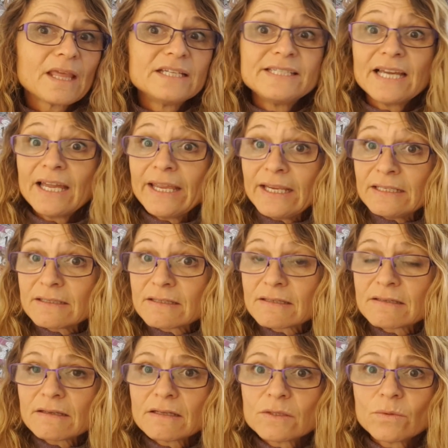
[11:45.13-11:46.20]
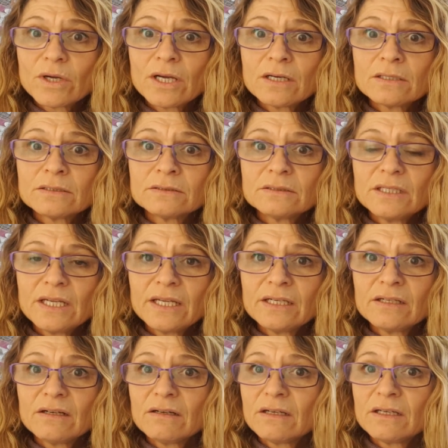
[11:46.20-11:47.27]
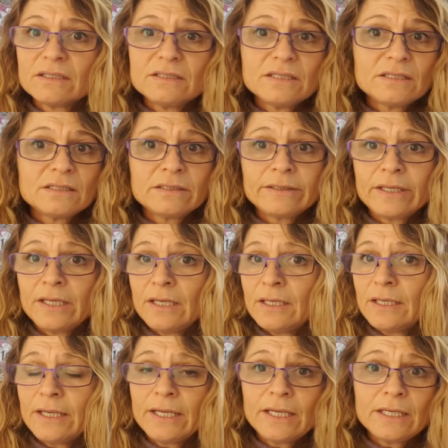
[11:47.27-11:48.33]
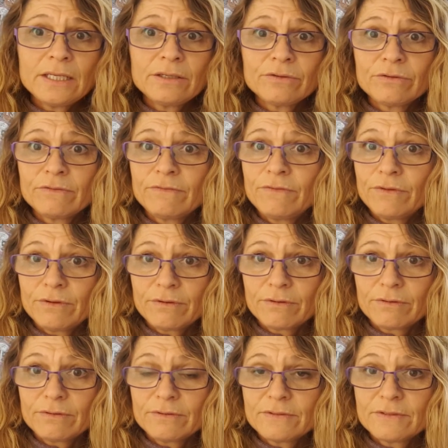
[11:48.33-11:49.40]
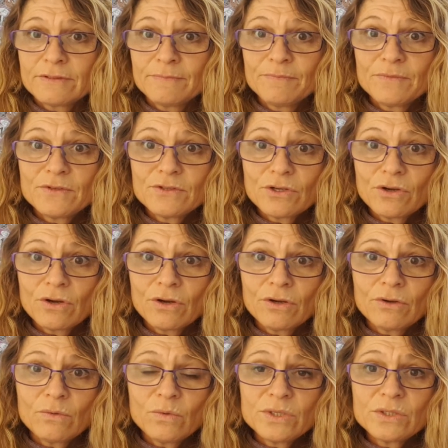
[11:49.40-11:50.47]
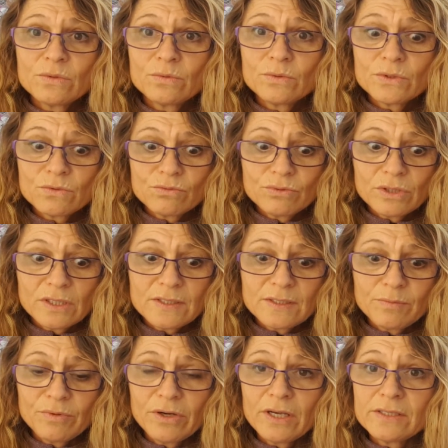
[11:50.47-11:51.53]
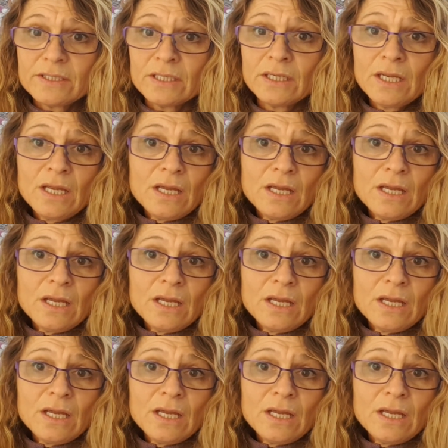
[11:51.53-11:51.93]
dates as well, and I didn't eat any of those, so which was really surprising.